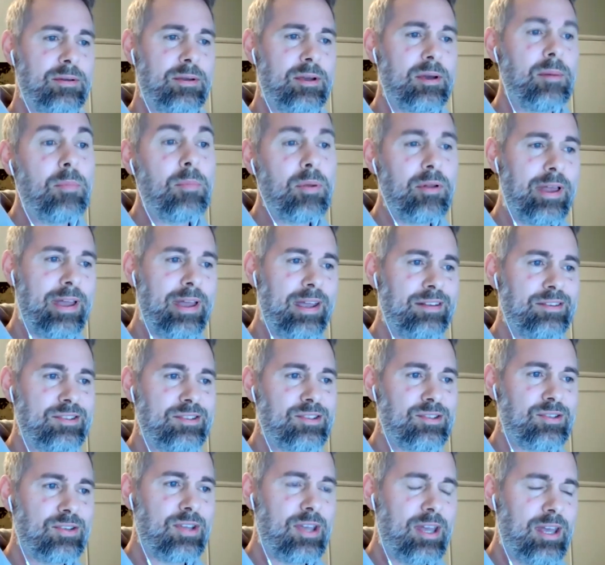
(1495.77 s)

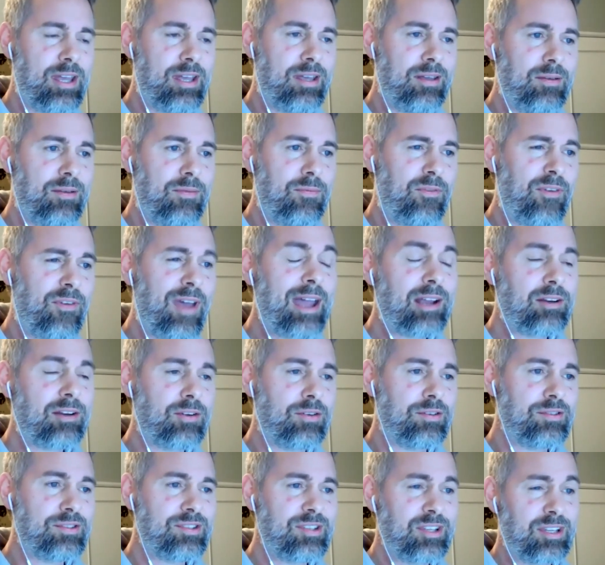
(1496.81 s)
compliance uh,
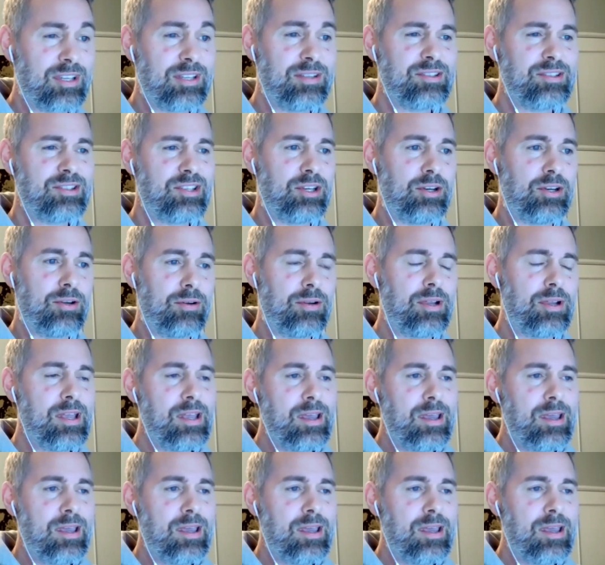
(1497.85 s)
factors to consider.